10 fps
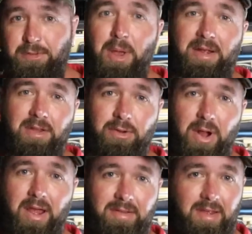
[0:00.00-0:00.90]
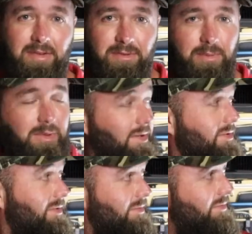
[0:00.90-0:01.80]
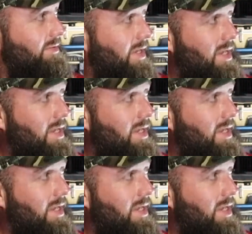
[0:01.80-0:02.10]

expecting great things from this, and